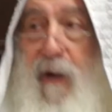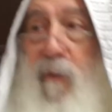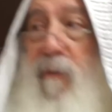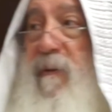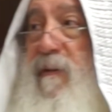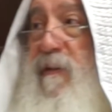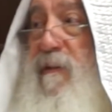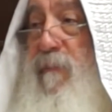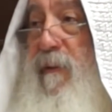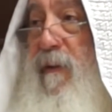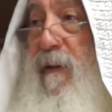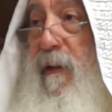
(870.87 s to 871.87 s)
I will be
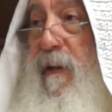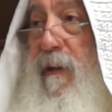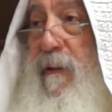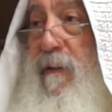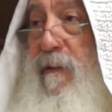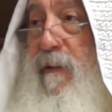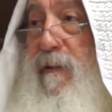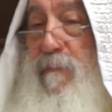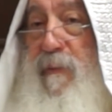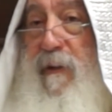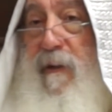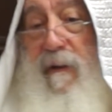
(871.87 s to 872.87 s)
the, the
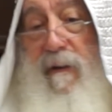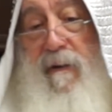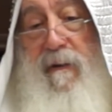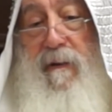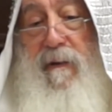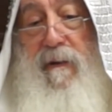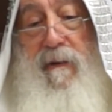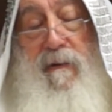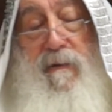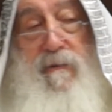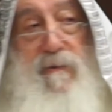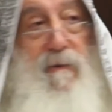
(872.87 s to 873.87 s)
speaker.
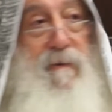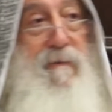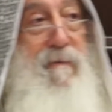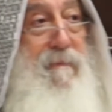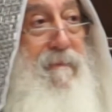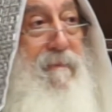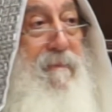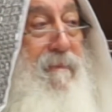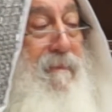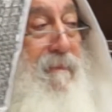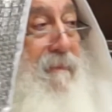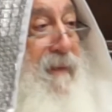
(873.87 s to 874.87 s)
So
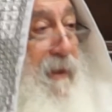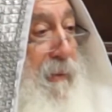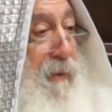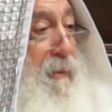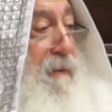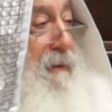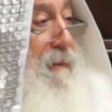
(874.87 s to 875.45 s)
they went with